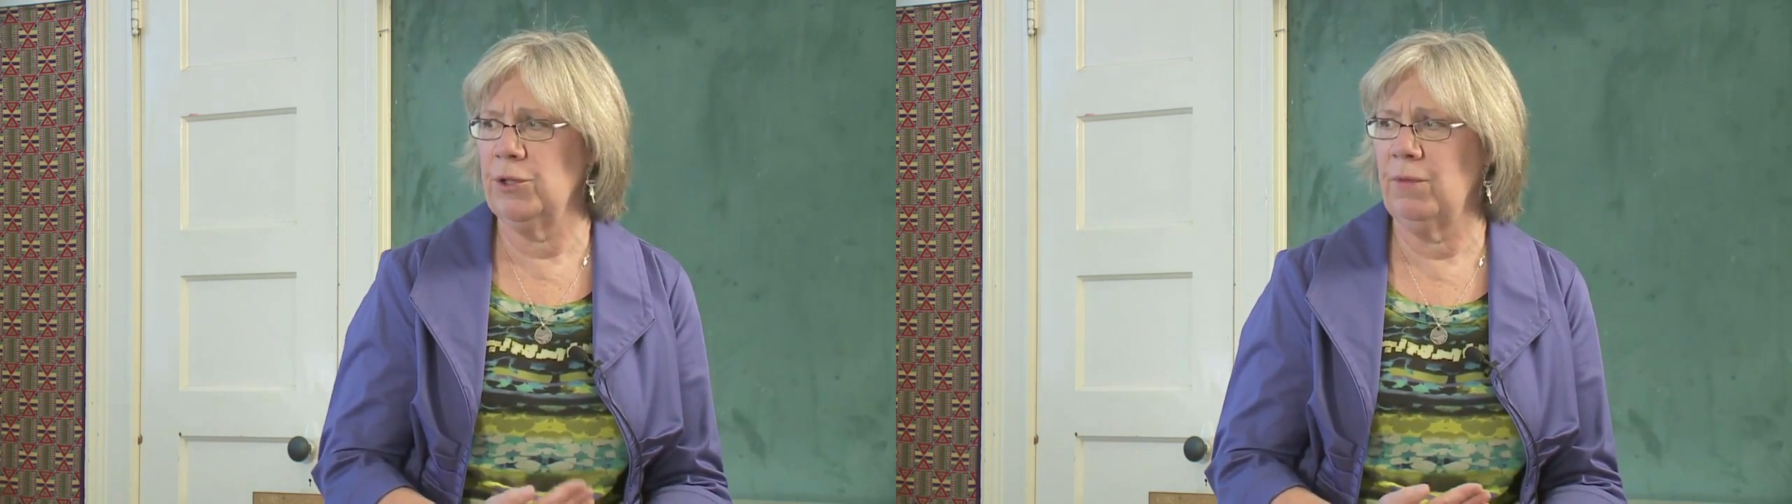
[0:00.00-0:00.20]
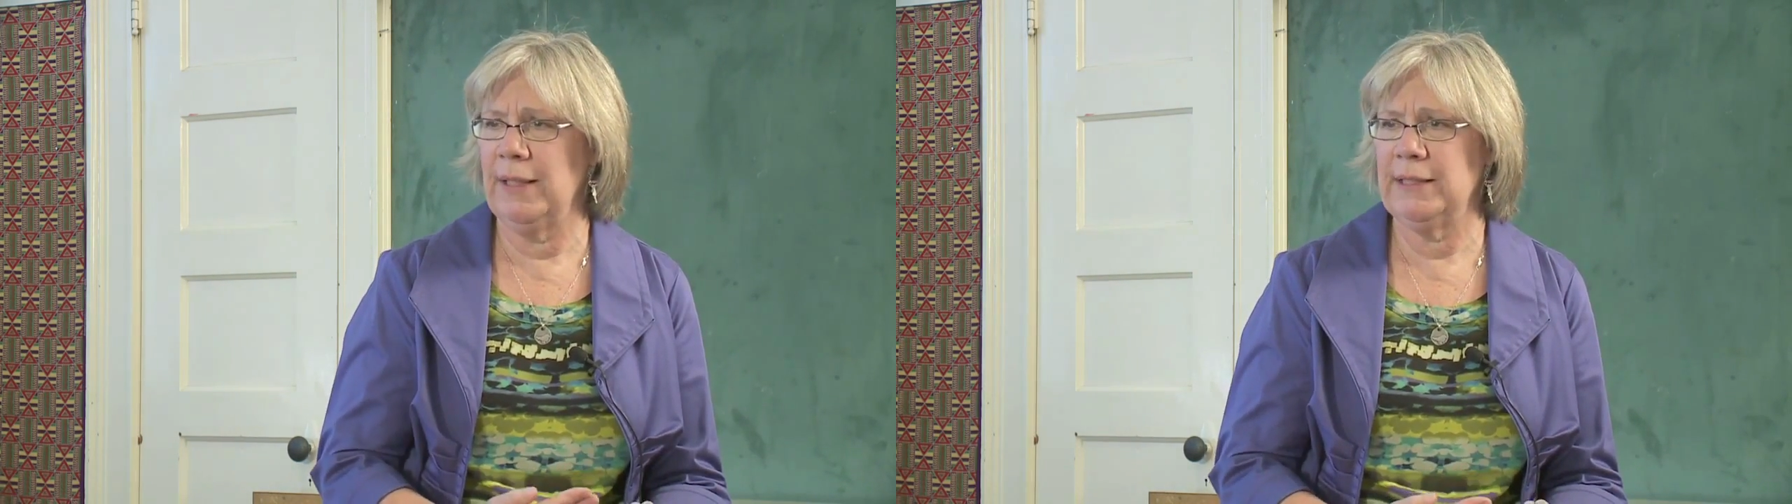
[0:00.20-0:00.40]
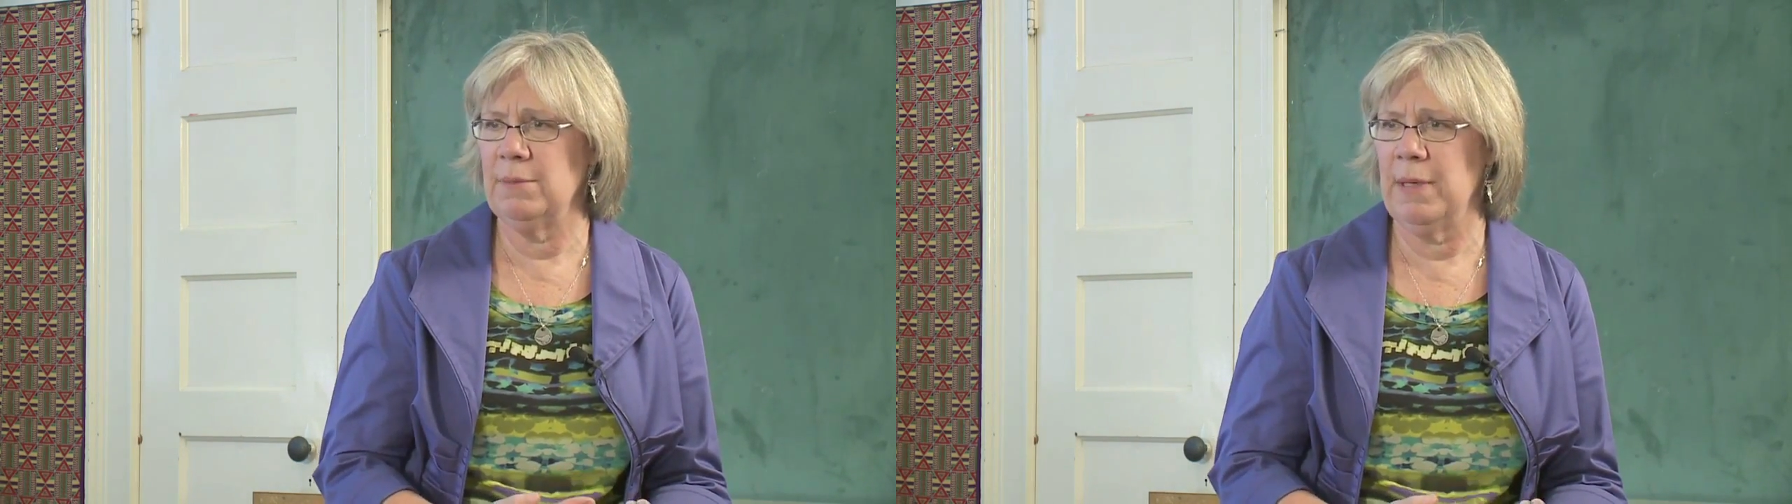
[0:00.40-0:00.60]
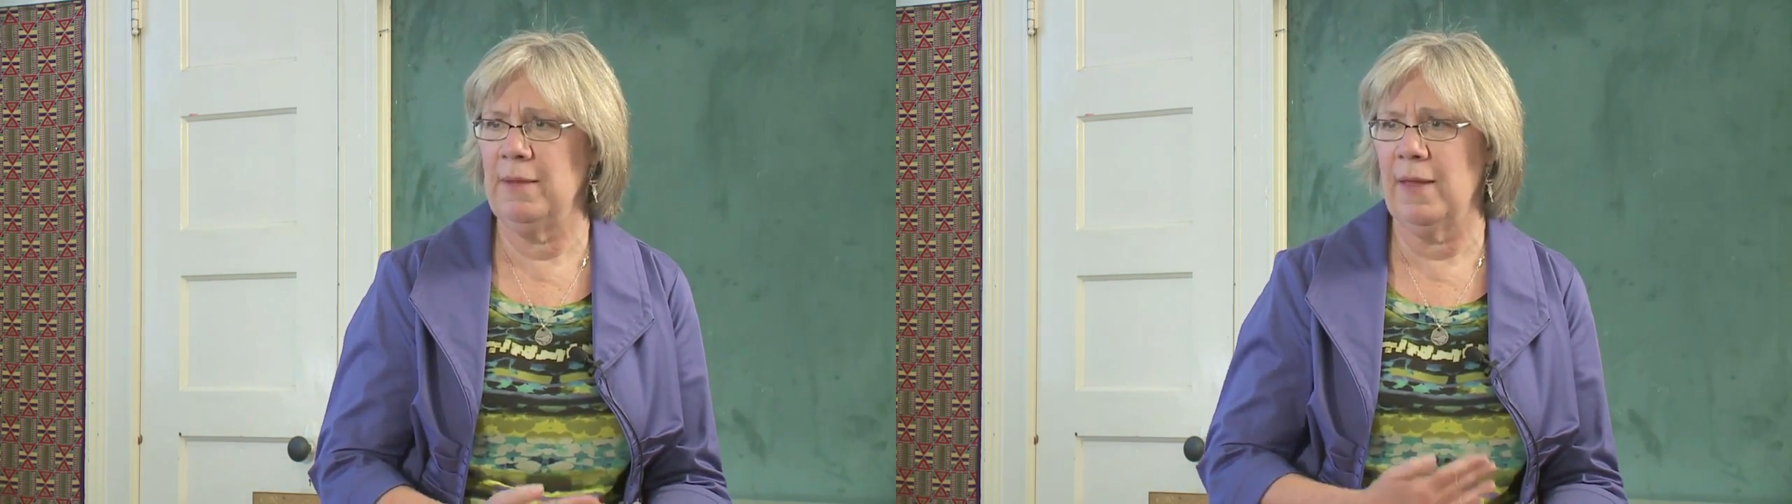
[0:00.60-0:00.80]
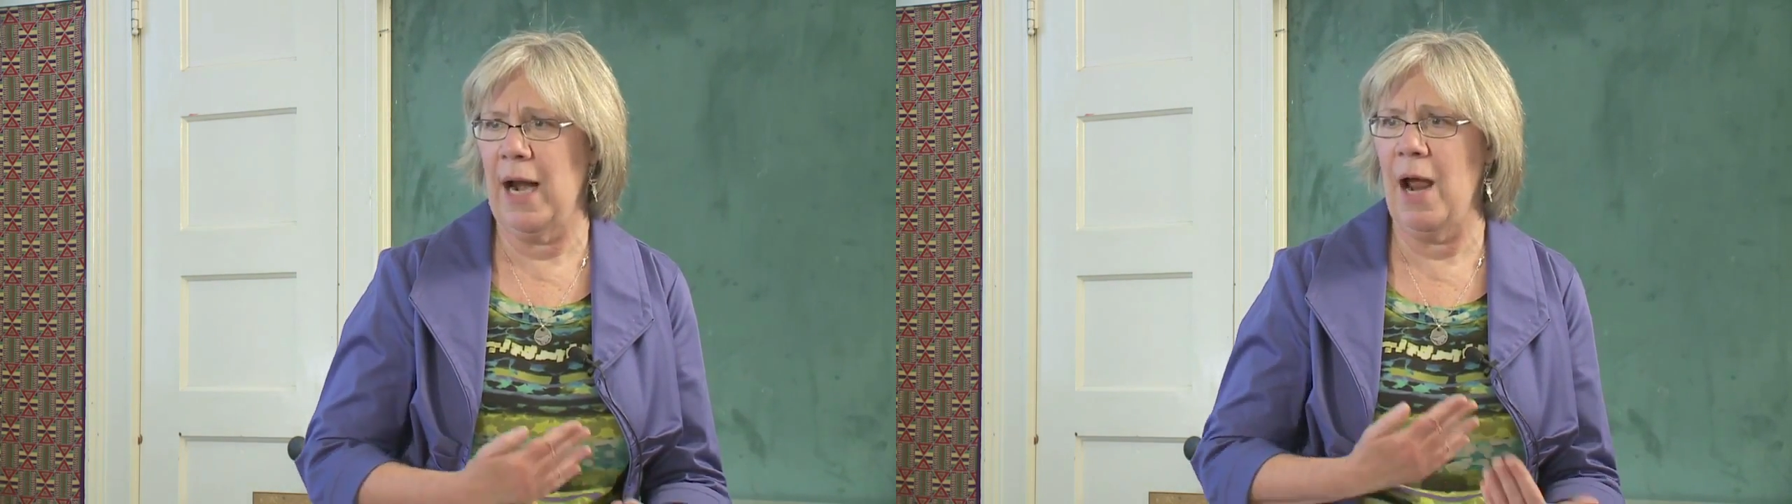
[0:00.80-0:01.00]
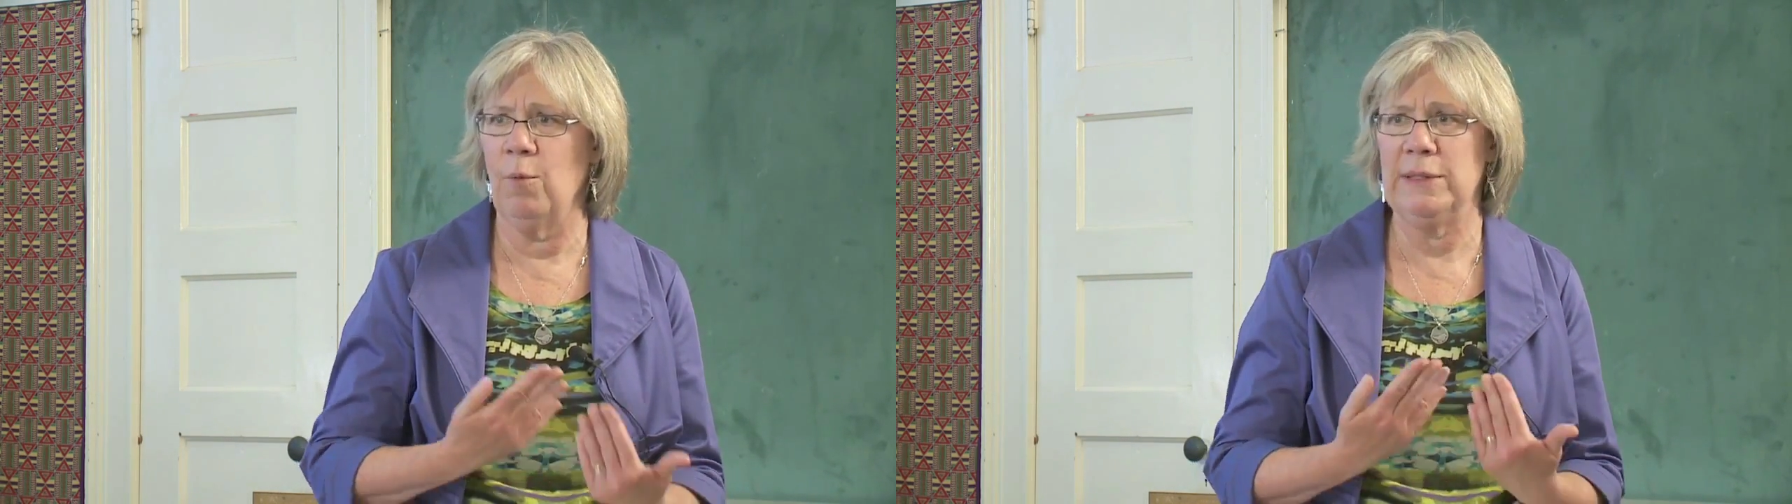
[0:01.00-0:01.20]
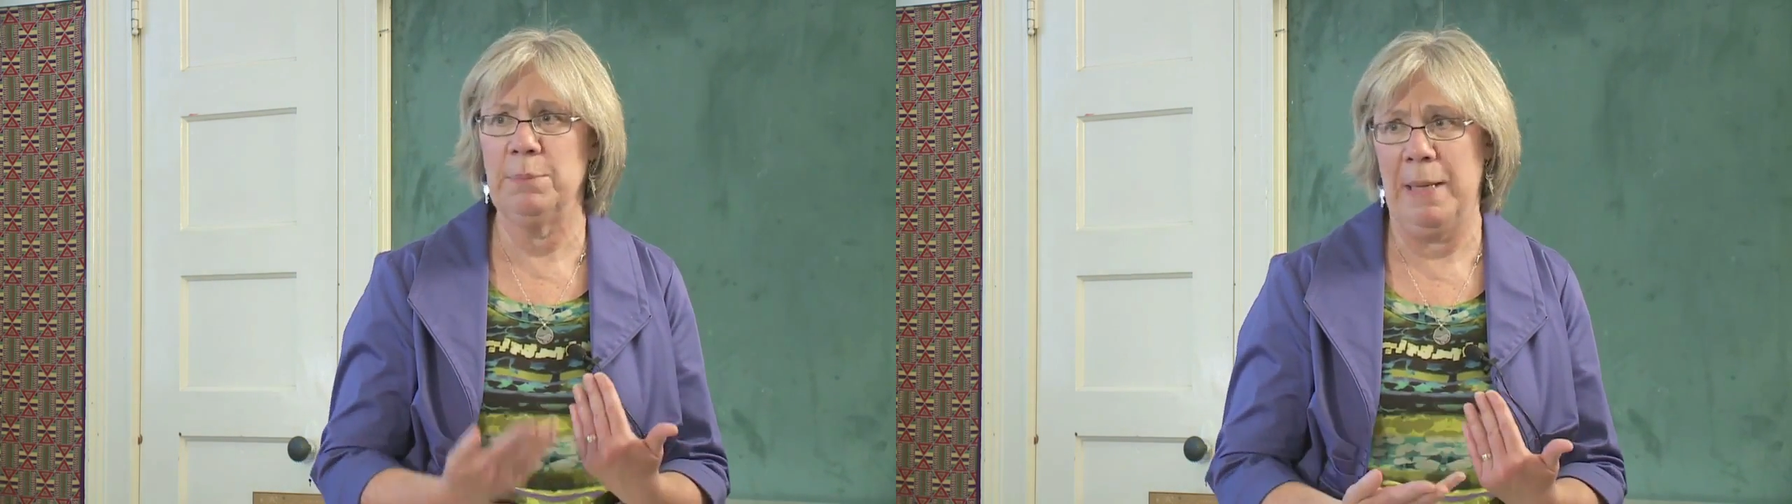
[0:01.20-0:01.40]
trust me that I was